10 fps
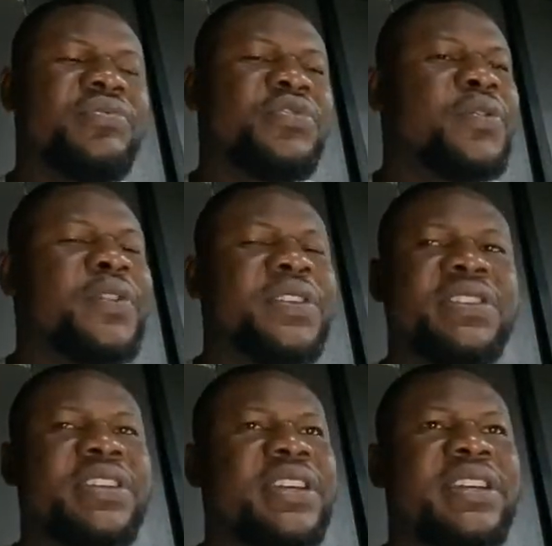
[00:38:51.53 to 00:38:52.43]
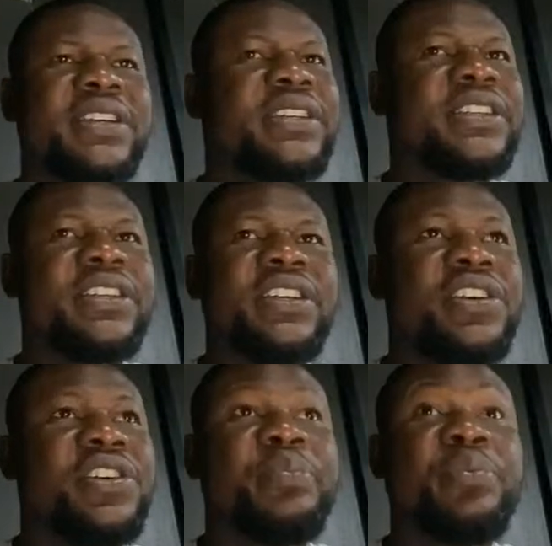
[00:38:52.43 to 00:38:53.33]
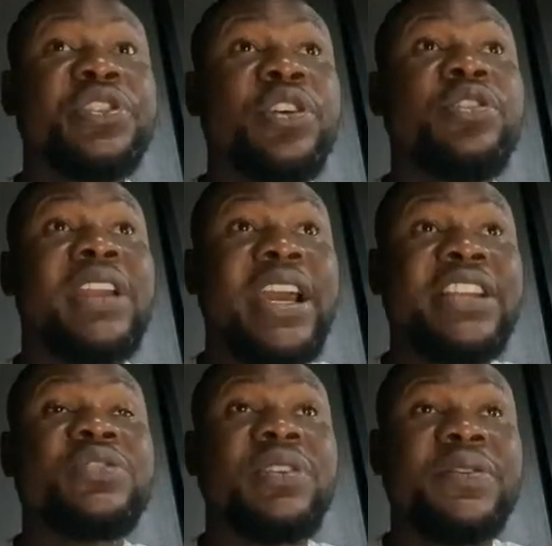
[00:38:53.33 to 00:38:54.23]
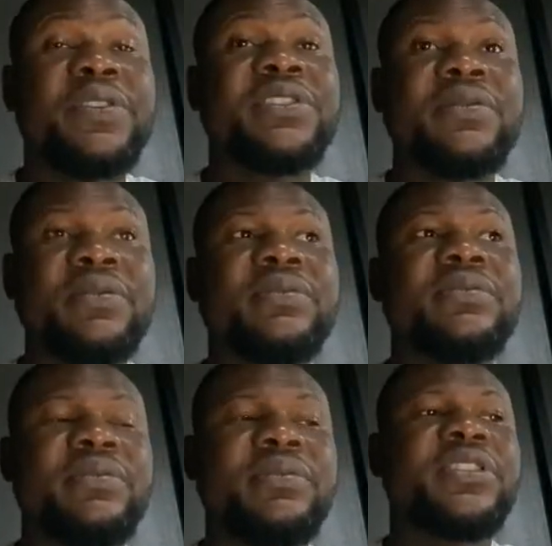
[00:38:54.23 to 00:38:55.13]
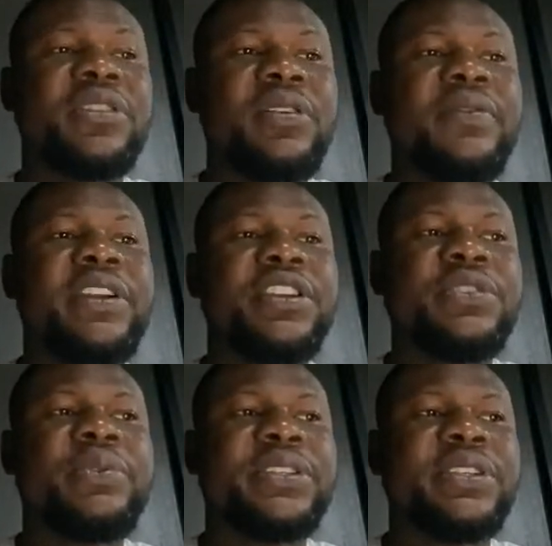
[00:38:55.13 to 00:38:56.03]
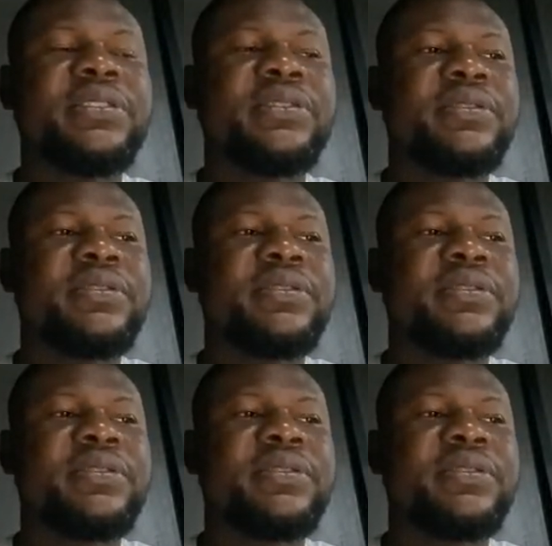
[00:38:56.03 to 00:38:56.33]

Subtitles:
truth is, putting on your lights 24/7 is a lot of energy wasting.